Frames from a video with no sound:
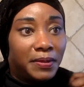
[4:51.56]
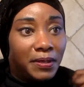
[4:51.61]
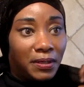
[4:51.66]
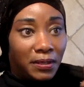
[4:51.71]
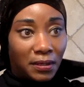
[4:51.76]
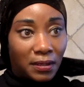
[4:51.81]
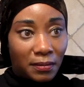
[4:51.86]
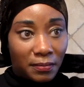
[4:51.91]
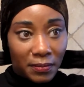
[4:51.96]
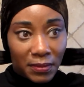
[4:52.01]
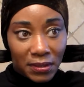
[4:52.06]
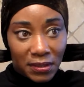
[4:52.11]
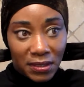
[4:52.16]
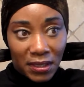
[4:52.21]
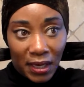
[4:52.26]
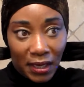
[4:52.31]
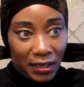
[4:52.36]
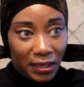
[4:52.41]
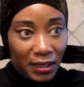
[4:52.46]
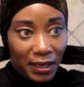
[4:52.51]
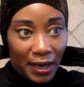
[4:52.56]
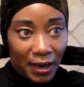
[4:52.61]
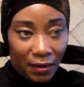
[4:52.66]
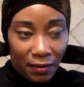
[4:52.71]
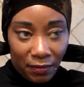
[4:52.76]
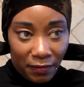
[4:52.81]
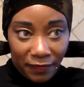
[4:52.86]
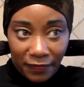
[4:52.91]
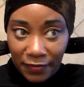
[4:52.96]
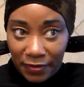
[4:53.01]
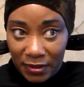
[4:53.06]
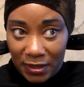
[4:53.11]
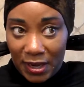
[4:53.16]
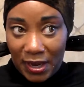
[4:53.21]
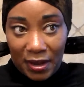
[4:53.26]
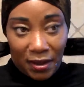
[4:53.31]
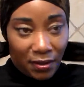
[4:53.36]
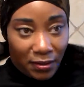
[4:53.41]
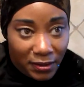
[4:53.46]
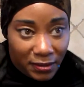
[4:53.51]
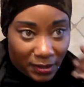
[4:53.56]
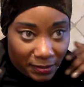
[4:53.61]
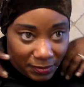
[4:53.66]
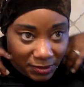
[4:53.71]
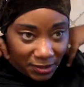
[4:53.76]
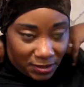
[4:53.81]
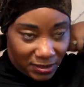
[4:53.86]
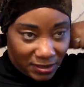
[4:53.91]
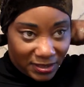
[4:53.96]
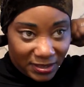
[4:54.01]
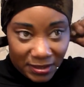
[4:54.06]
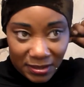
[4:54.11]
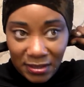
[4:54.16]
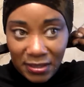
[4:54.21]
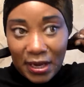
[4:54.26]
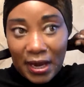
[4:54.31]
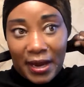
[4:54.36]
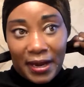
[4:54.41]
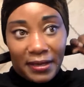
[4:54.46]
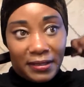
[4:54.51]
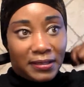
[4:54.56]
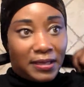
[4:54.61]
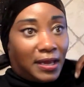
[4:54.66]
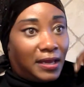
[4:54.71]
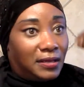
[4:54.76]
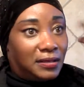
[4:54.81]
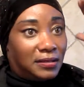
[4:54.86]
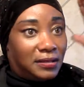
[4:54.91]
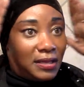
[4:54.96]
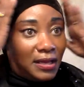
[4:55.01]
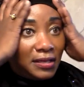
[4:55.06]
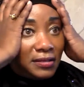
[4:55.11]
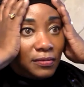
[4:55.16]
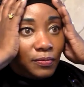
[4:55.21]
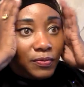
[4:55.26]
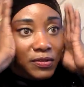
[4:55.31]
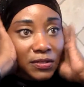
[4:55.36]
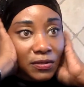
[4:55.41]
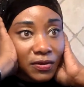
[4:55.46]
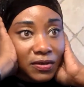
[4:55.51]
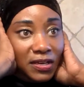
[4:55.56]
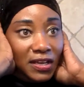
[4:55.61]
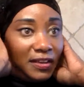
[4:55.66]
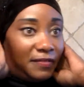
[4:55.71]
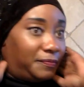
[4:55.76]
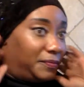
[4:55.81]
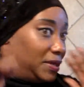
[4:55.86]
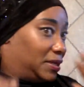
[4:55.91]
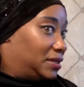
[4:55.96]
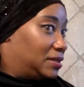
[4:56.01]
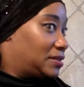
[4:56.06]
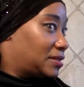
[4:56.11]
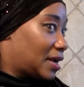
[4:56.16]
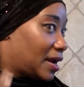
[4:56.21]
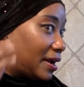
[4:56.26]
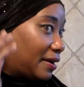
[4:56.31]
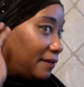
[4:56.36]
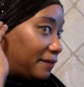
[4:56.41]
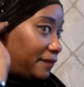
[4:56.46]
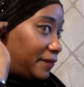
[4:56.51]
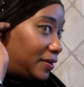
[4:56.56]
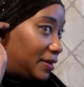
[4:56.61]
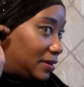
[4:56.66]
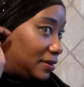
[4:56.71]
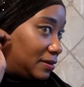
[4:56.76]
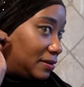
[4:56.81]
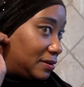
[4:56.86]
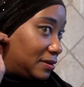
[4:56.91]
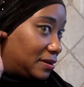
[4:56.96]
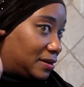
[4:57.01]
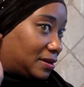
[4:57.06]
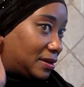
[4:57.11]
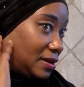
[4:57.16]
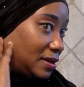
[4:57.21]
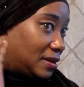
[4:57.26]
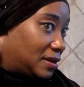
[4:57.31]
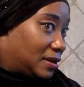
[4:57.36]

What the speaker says: But I'm gonna take it out for now, and I'm just gonna tie it. That's what's gonna give me the tight fit.